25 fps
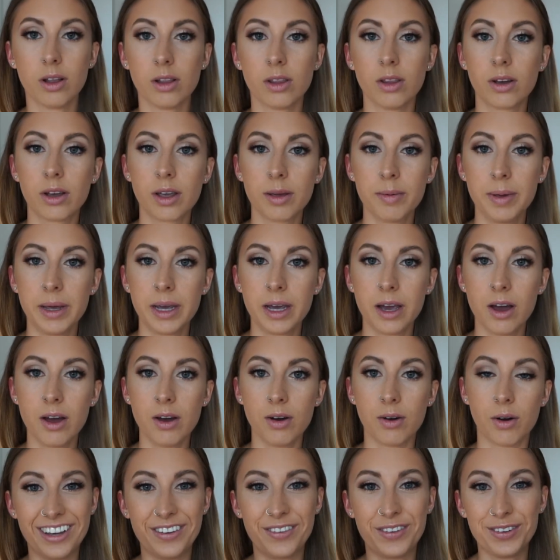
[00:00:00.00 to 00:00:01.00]
Look at me
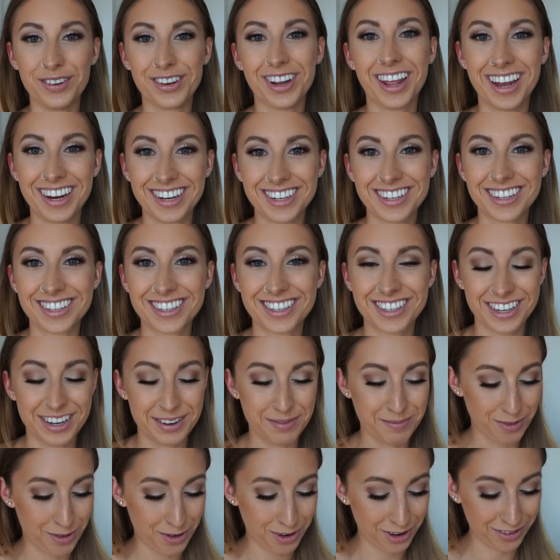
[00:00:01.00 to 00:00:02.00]
go. If you would like to see
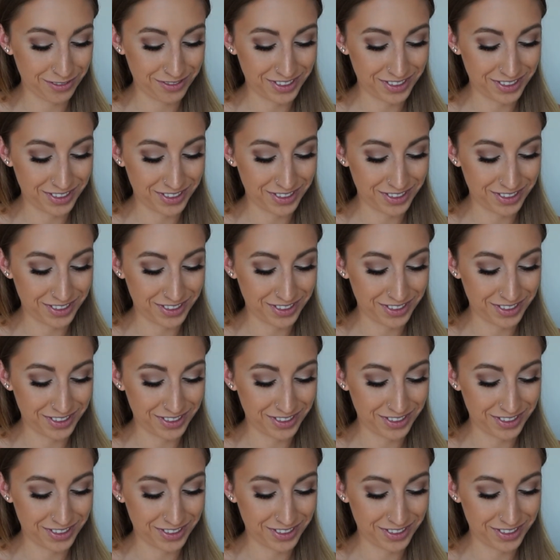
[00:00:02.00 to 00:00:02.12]
more